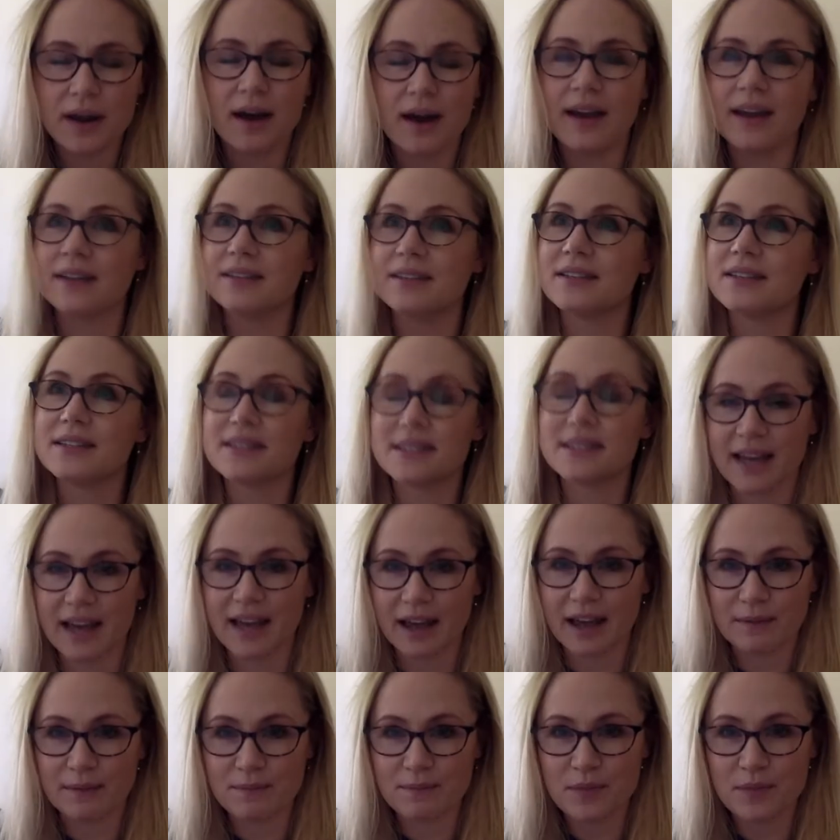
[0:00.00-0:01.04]
I
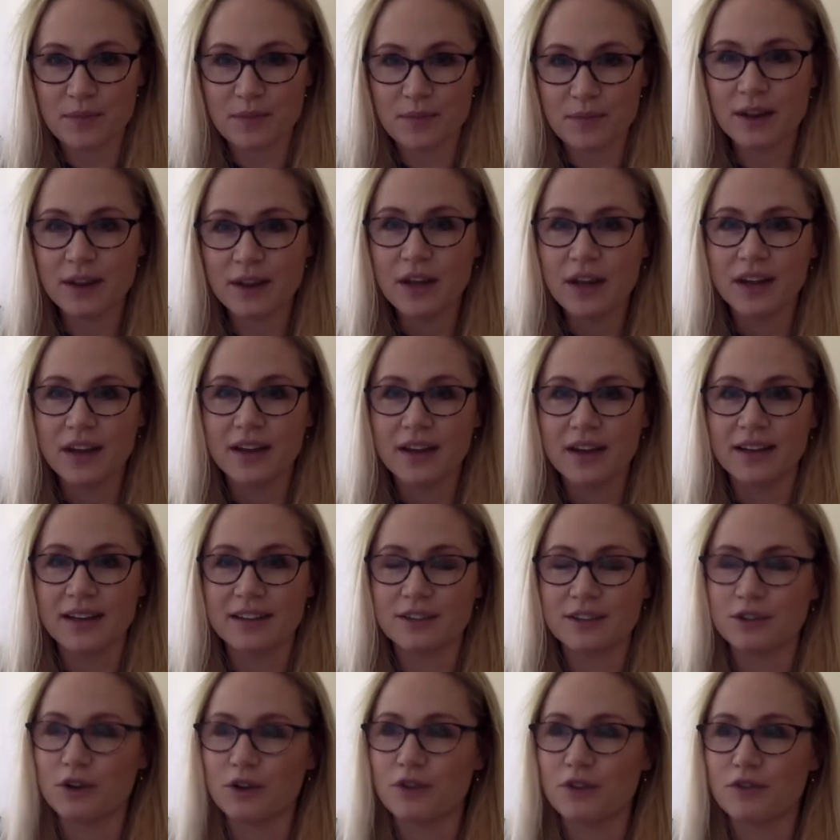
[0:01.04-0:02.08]
understand that
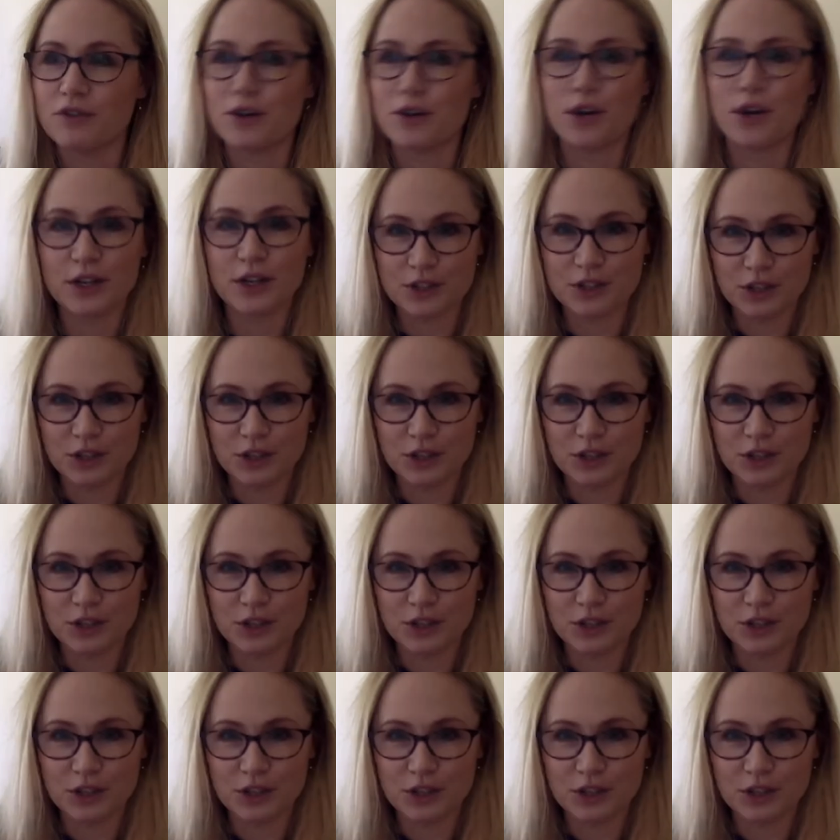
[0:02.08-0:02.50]
it's not very nice